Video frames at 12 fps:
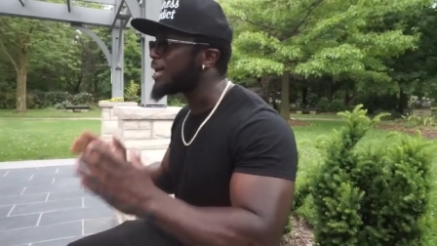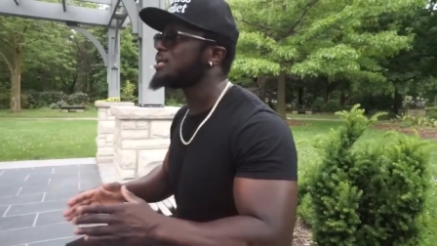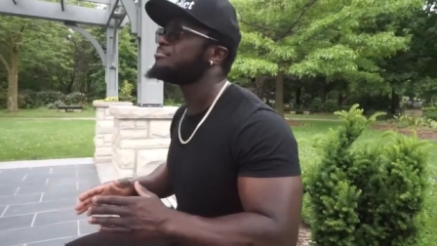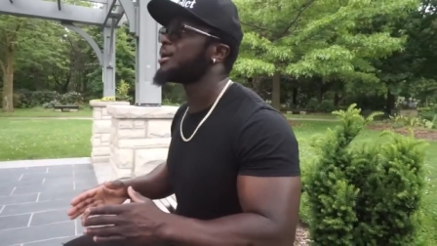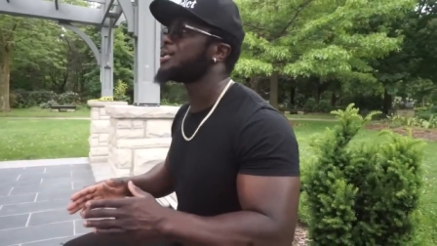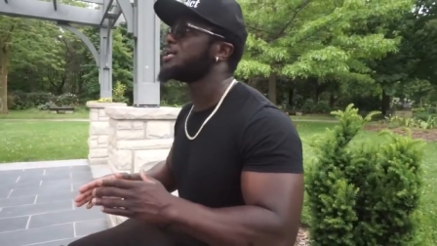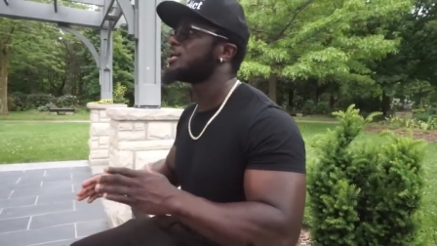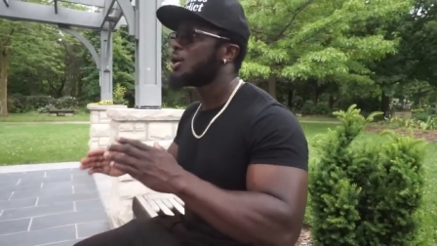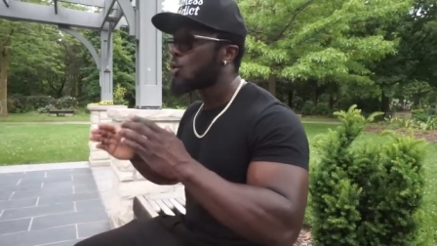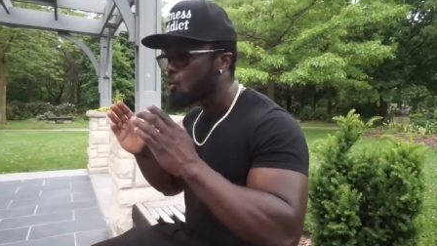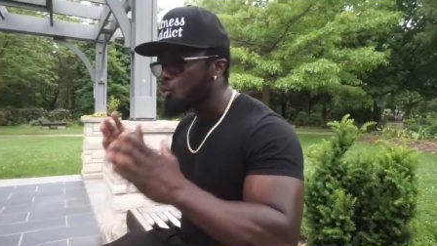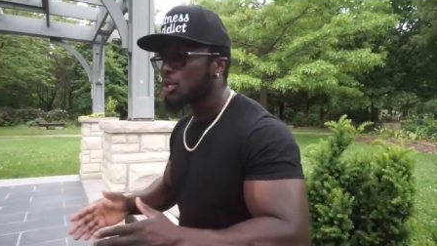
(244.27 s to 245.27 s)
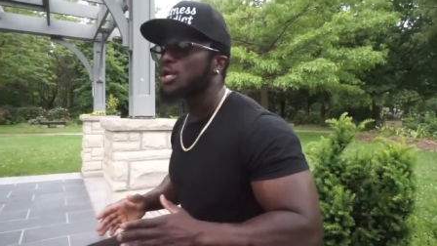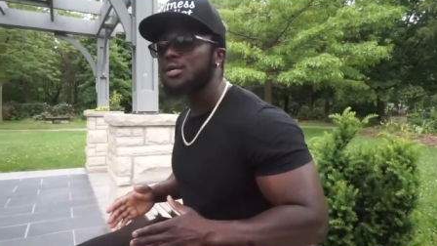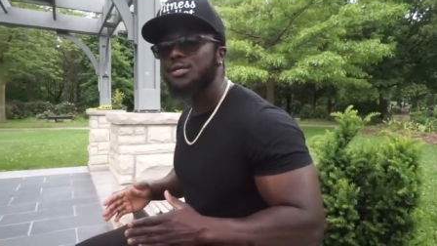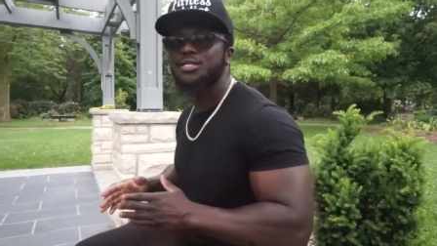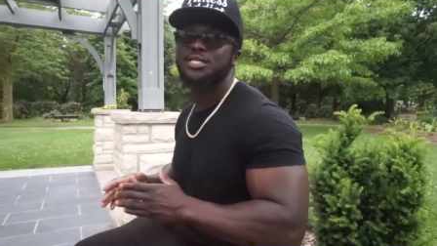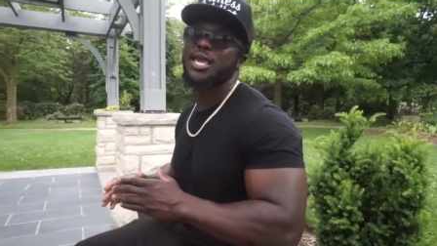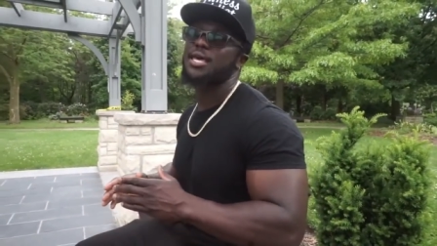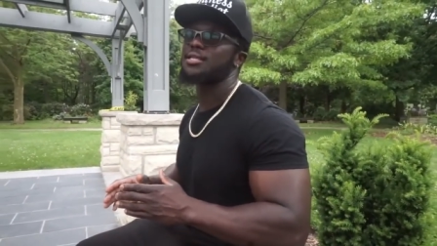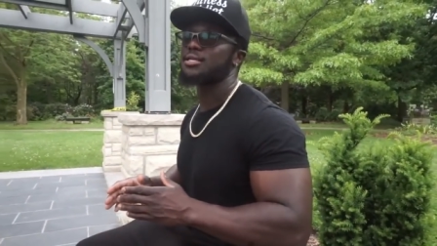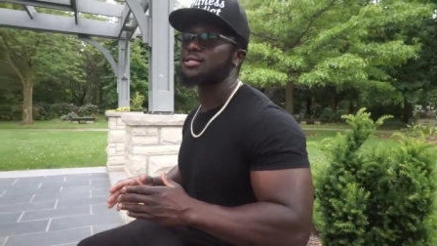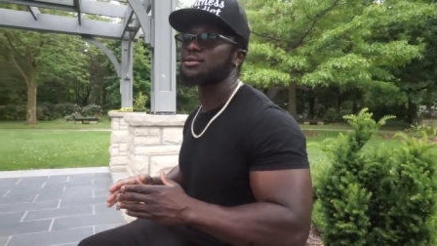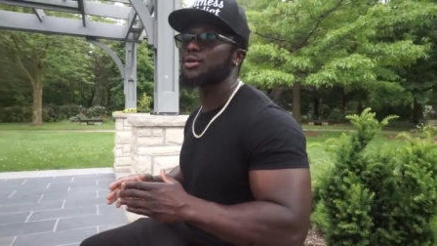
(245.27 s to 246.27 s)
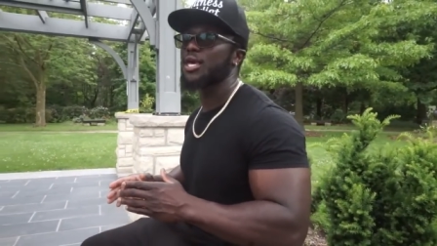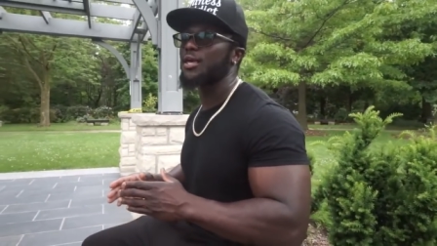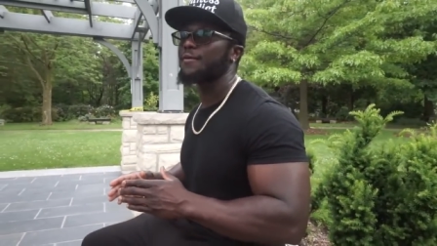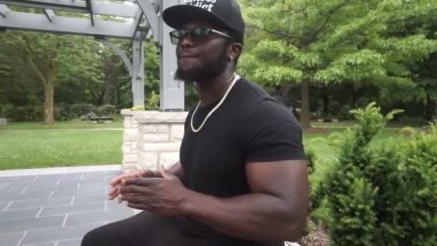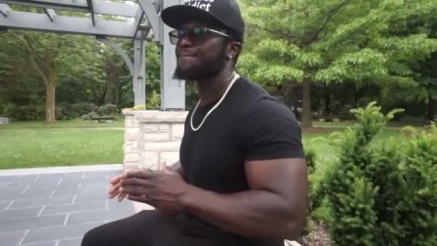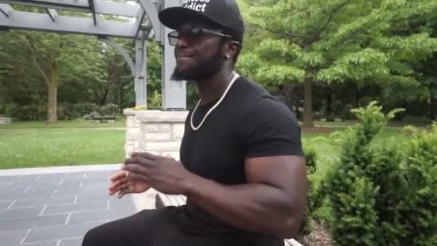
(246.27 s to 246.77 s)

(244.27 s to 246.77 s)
anybody will understand this, okay?